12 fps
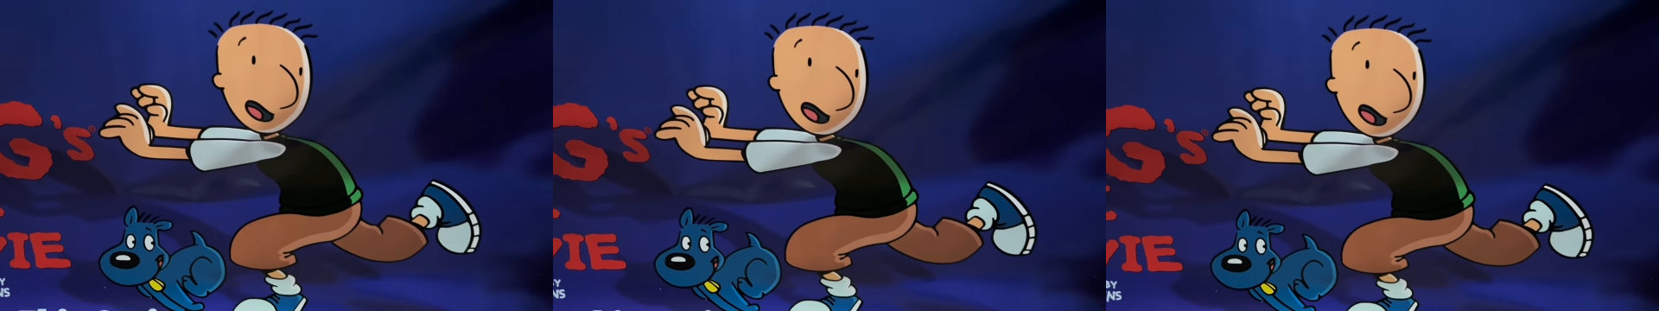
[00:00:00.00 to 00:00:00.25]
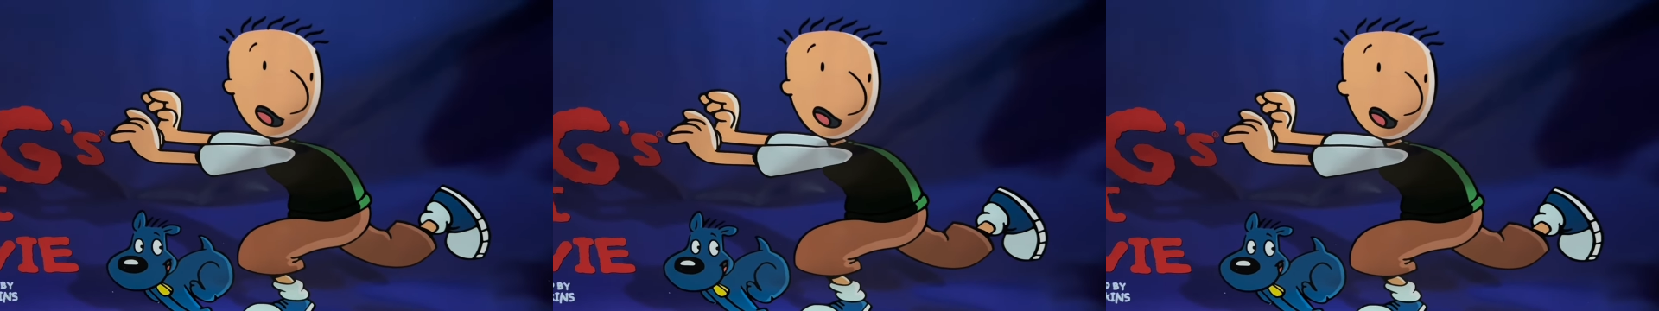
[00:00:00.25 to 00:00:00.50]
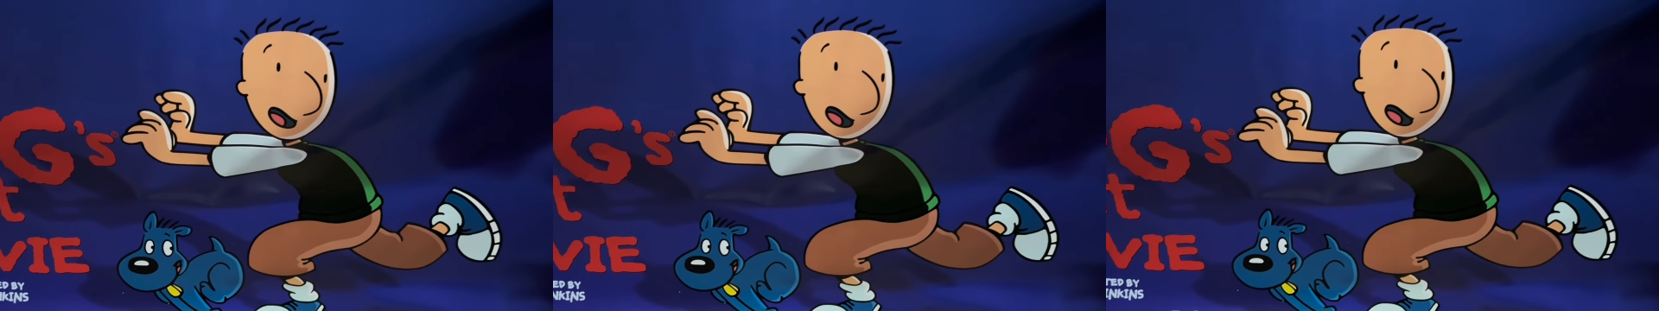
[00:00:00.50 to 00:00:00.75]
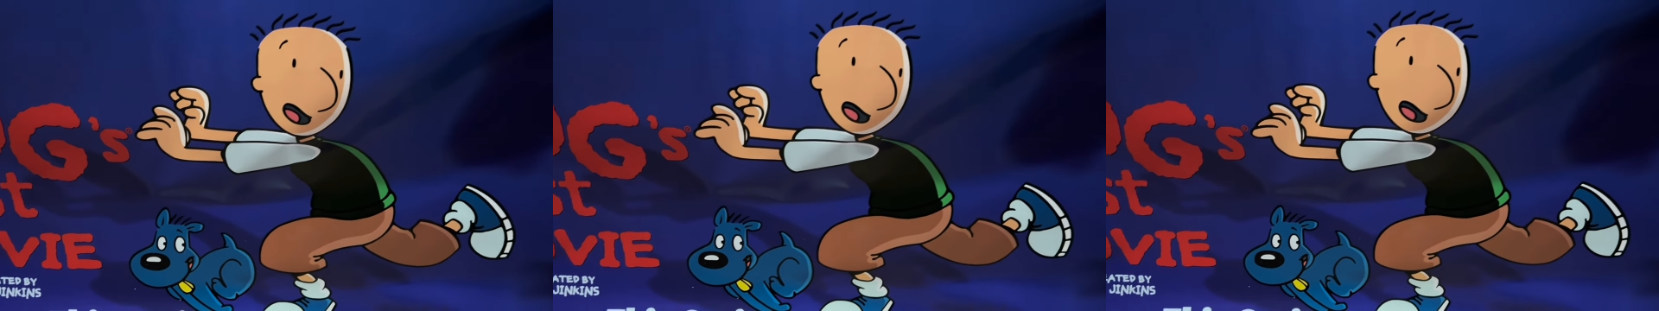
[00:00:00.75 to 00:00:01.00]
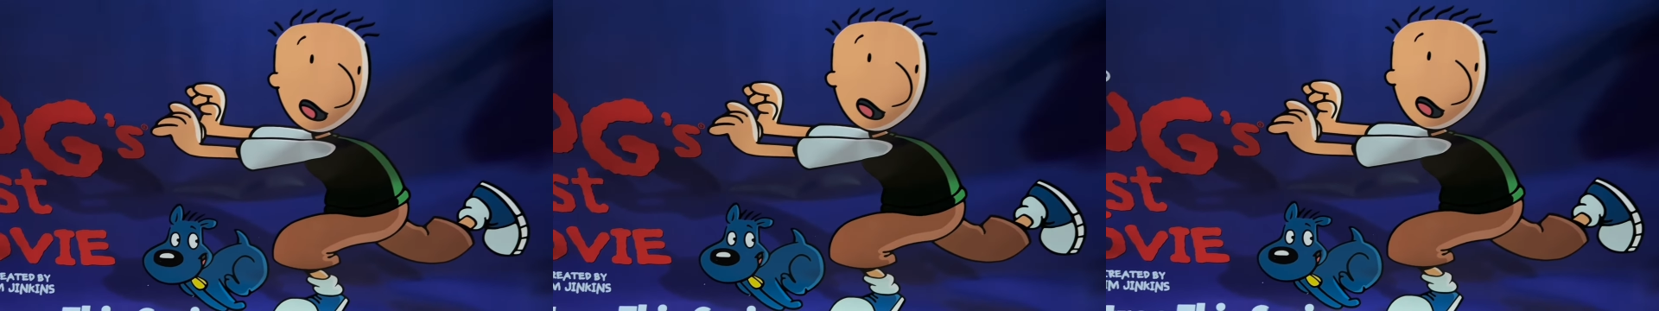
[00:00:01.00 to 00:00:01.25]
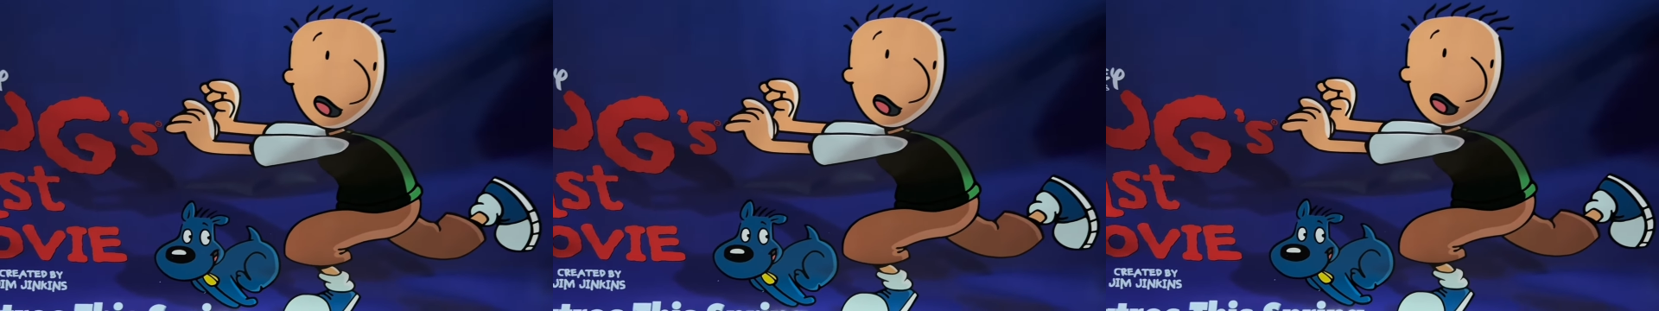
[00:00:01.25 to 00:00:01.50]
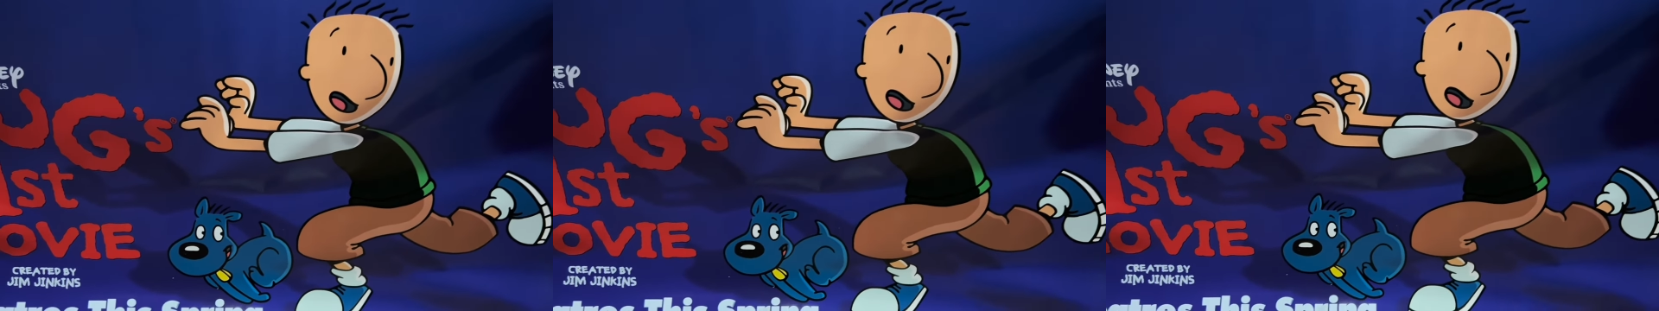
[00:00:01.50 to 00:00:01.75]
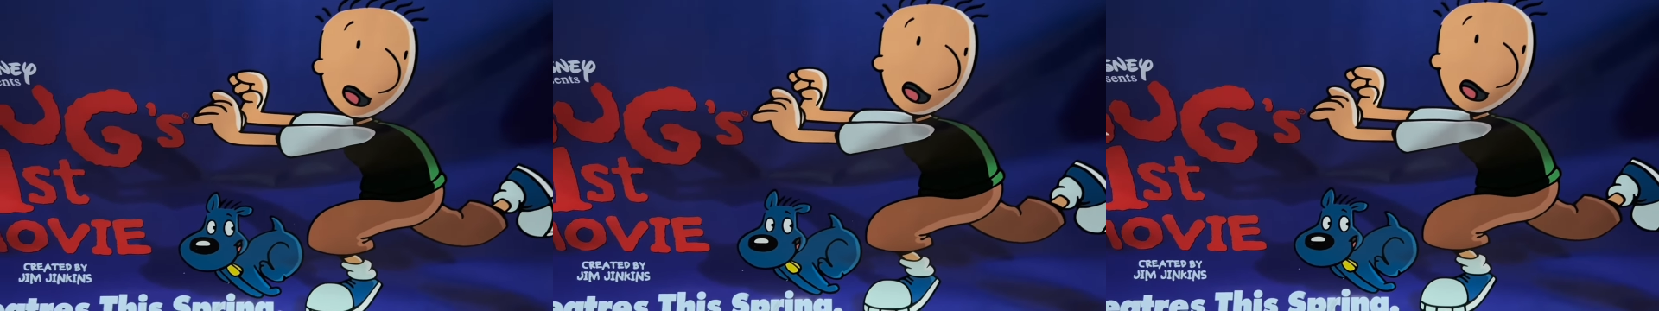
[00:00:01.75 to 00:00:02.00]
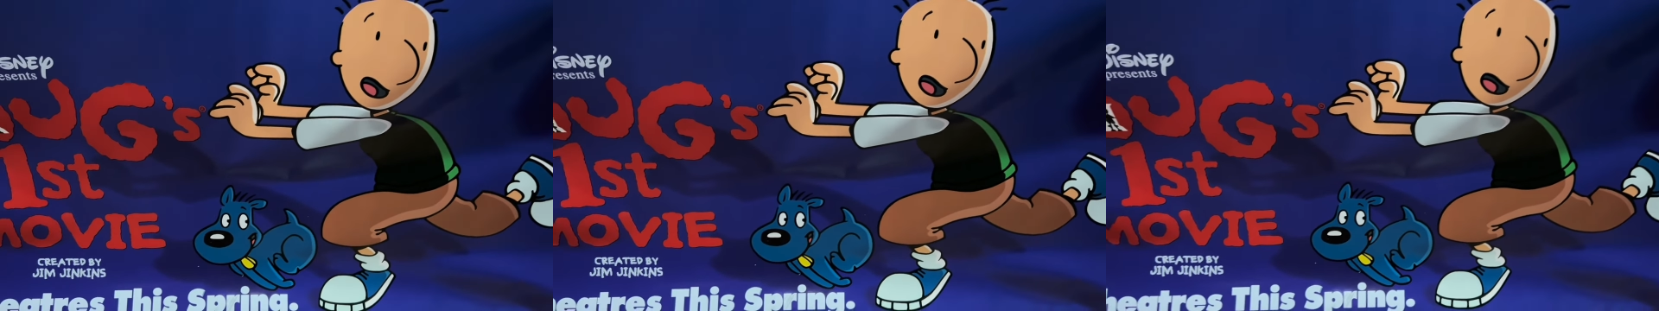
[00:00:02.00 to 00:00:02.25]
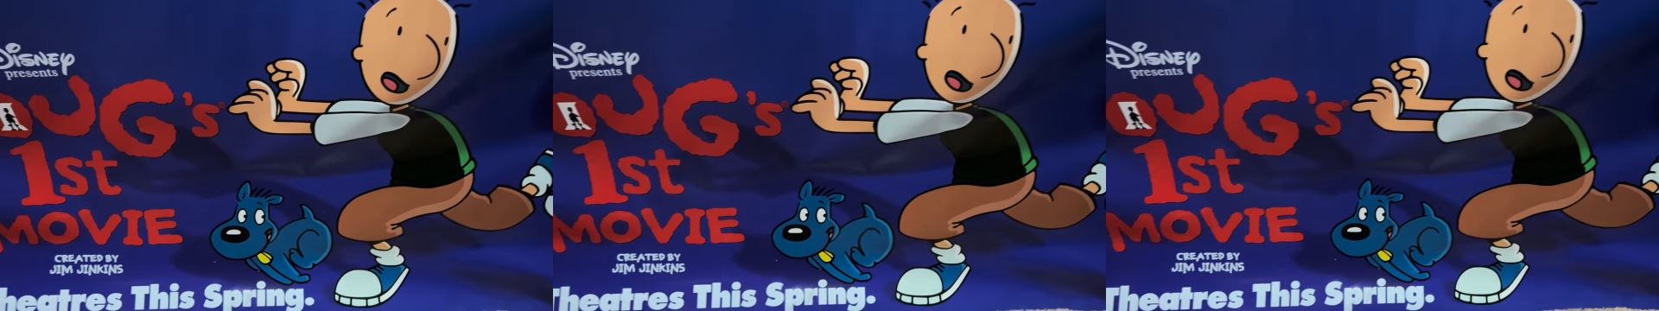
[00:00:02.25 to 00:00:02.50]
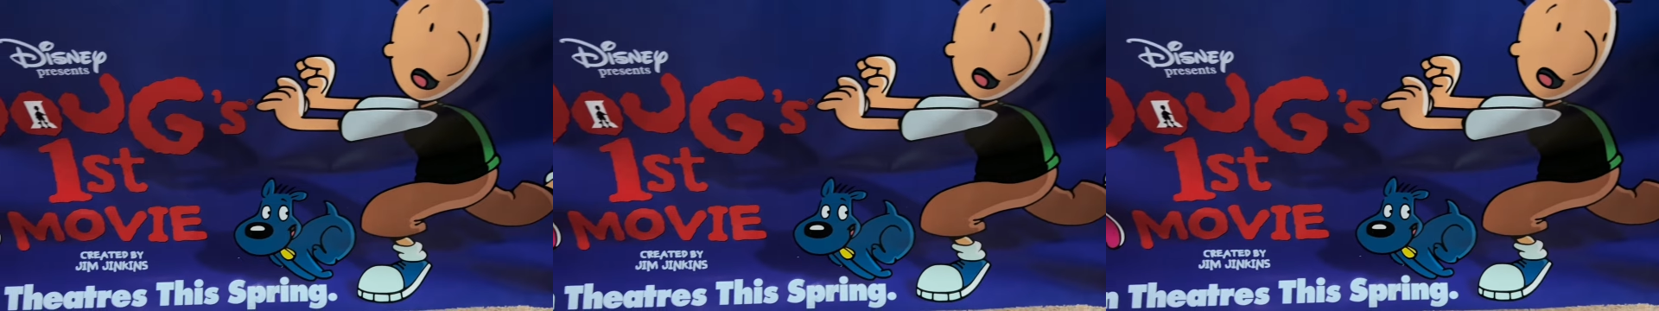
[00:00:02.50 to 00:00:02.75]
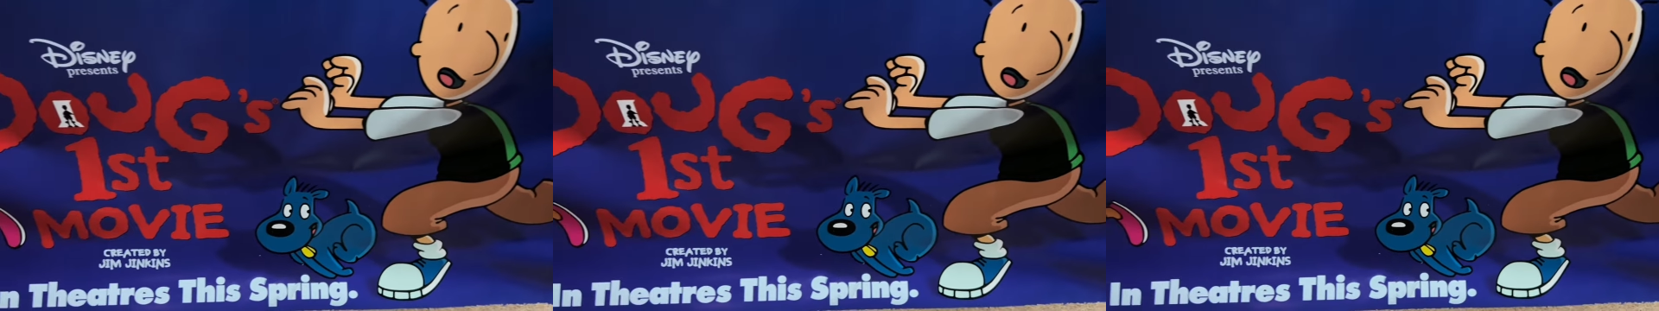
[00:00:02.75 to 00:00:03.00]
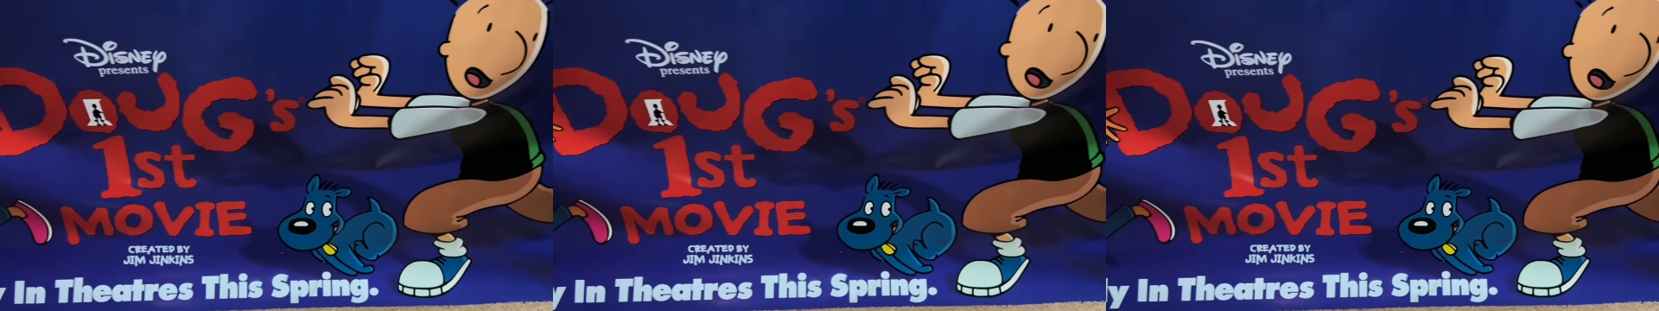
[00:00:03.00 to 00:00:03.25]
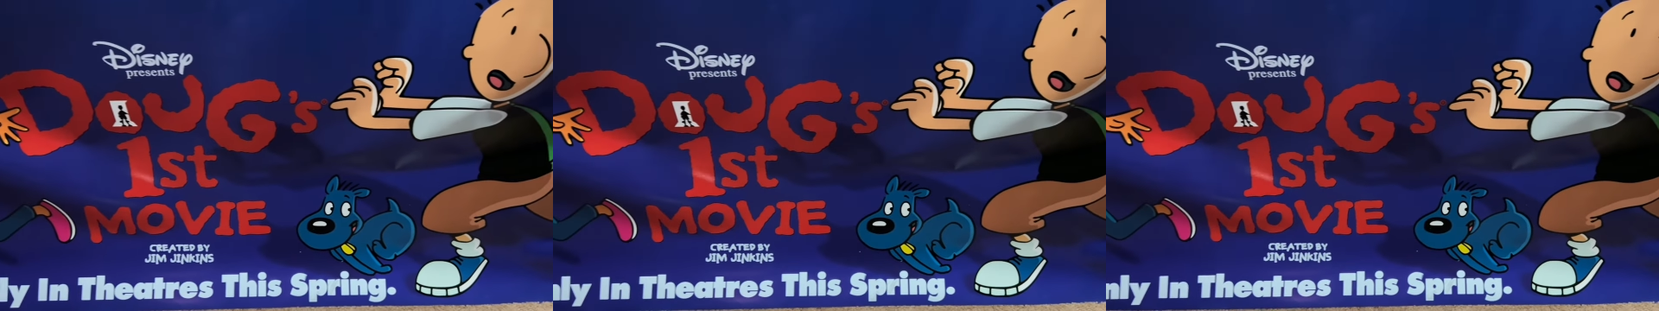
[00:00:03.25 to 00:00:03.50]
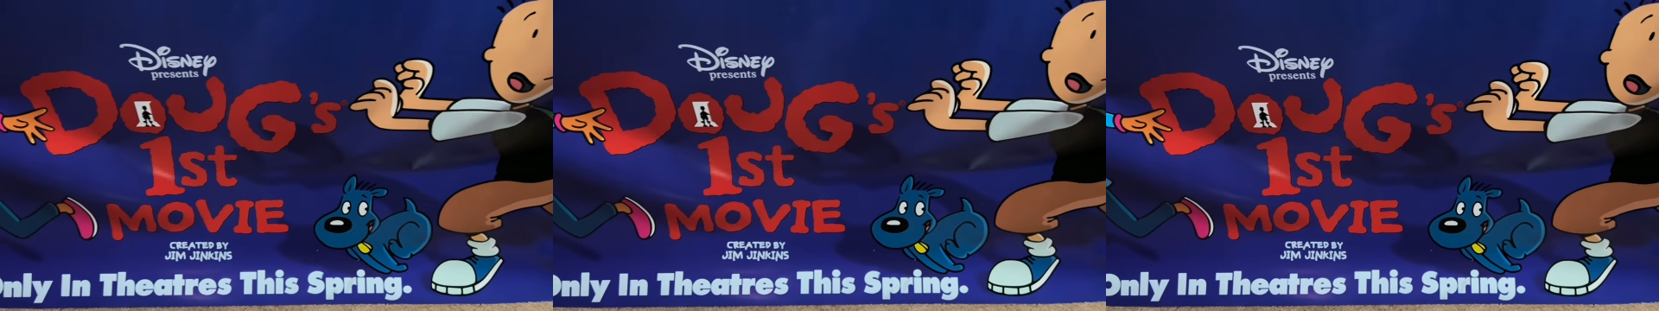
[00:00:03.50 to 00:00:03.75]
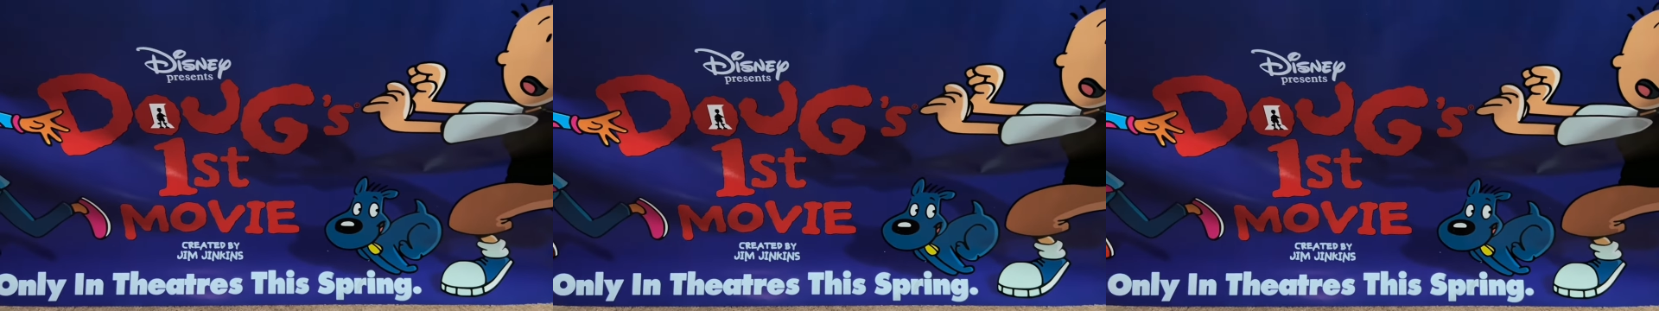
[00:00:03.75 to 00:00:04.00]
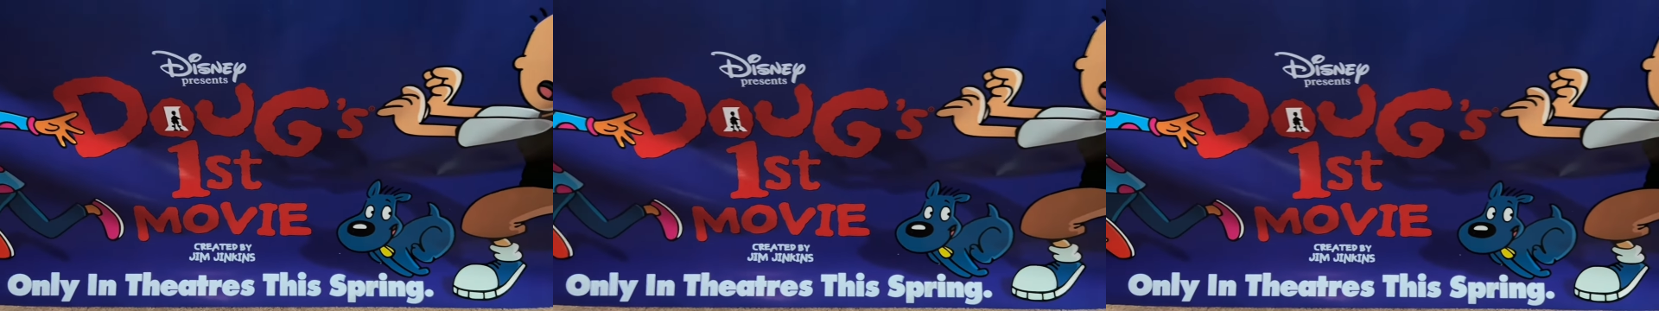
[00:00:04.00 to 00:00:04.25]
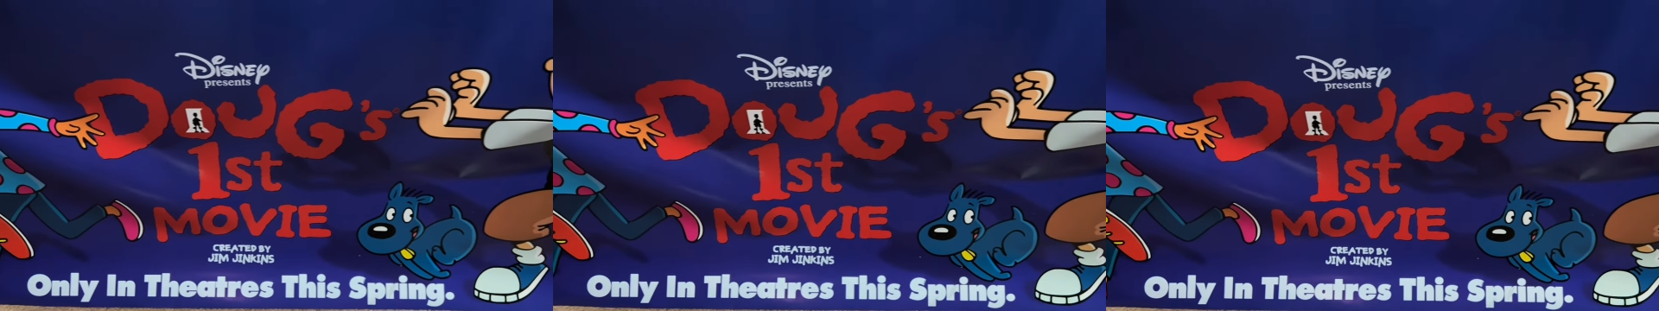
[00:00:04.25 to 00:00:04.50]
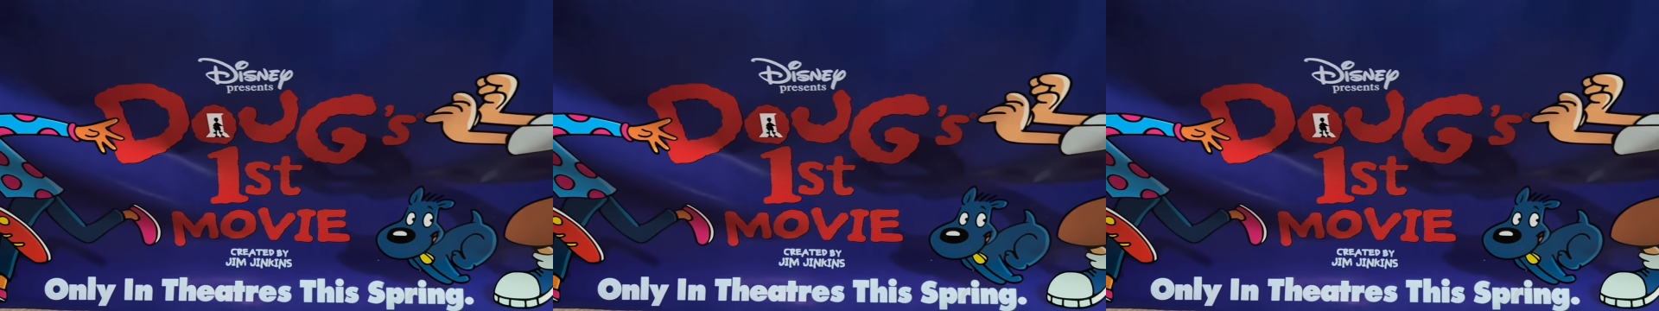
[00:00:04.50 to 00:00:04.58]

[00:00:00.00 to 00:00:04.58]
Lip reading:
No face is visible, so there are no lips to read.